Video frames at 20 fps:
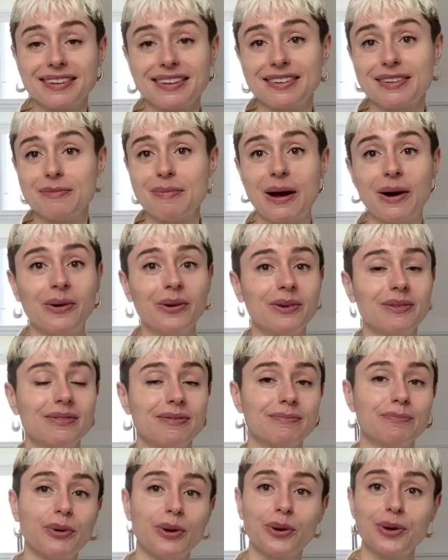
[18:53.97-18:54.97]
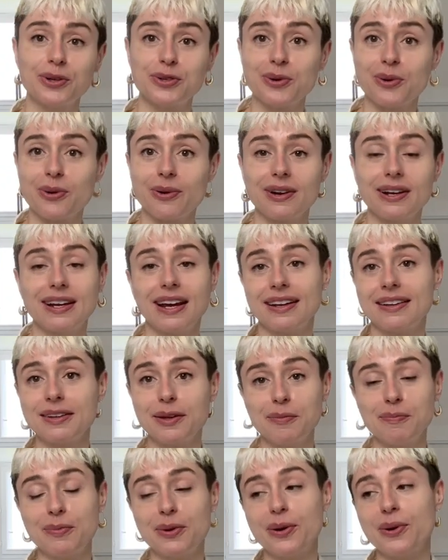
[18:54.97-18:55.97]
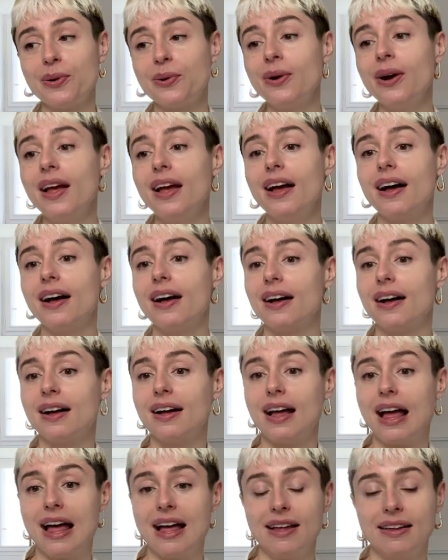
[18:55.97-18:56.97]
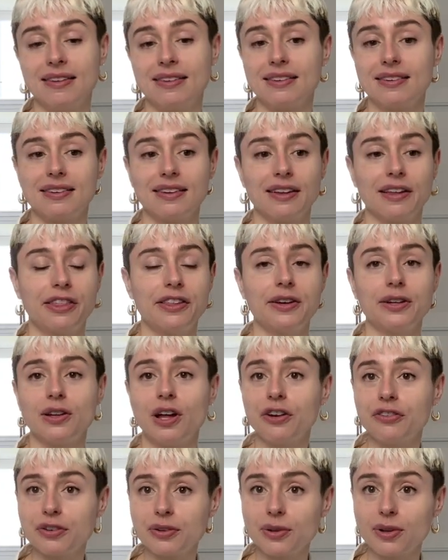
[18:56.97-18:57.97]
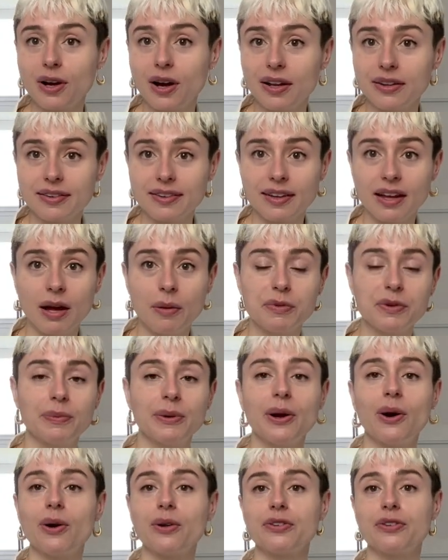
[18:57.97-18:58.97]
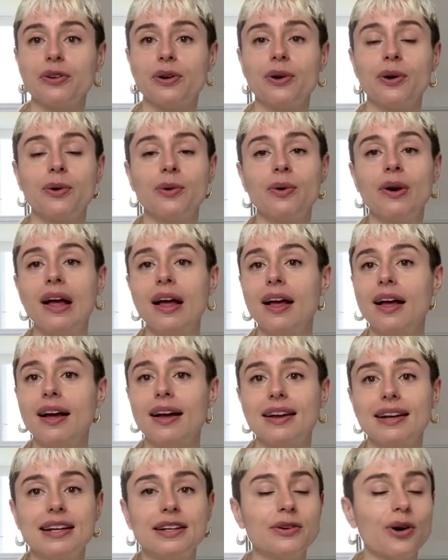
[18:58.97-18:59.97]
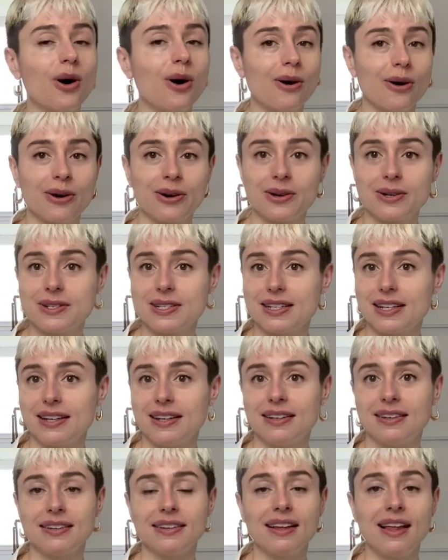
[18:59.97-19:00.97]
It's about purgatory and limbo as a theological concept, but also in art, in